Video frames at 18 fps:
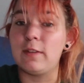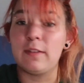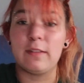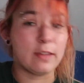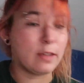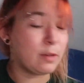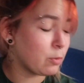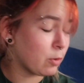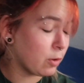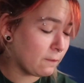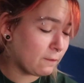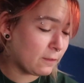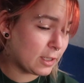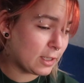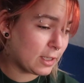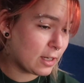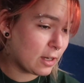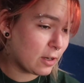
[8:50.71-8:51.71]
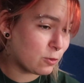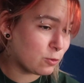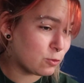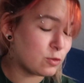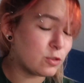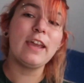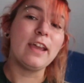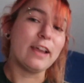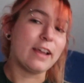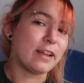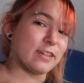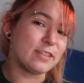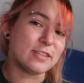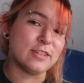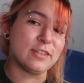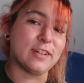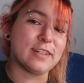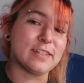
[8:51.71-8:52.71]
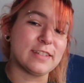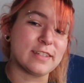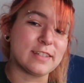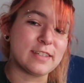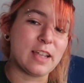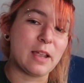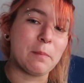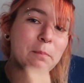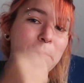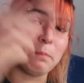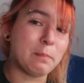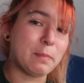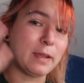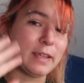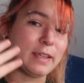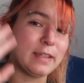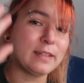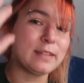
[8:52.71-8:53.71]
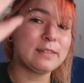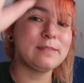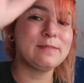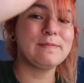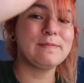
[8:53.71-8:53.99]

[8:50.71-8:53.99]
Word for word: see more videos and I'll see you guys next time. Bye.